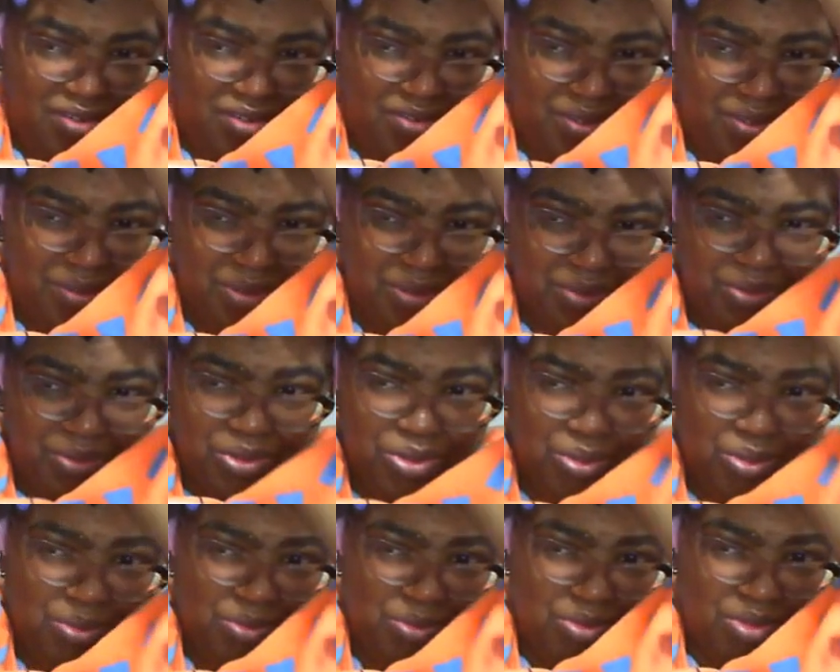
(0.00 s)
from the
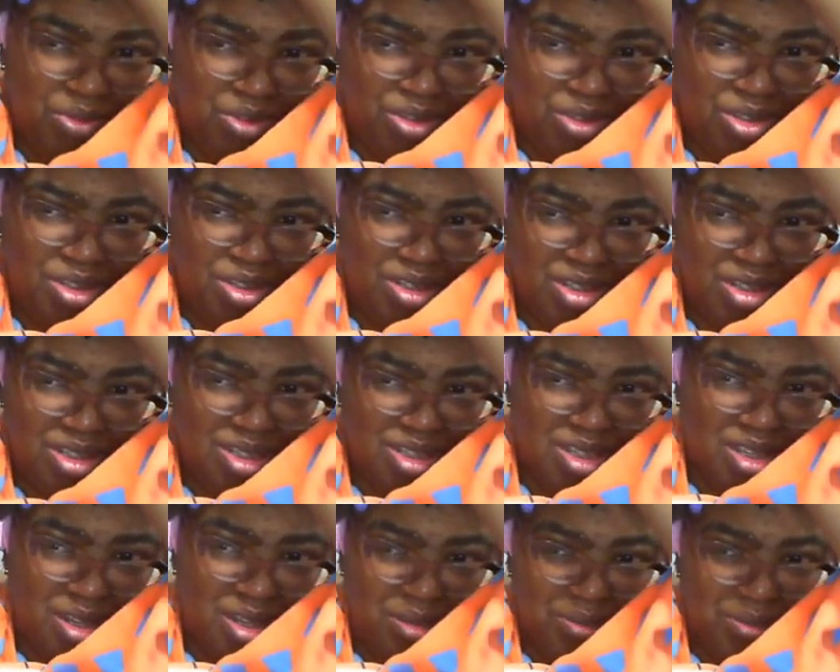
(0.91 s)
root to the
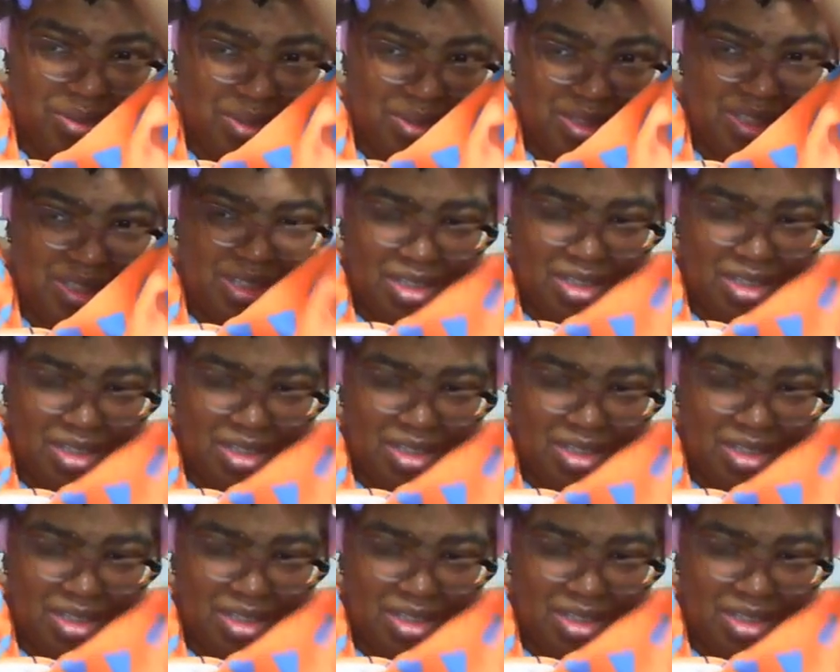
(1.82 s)
tips.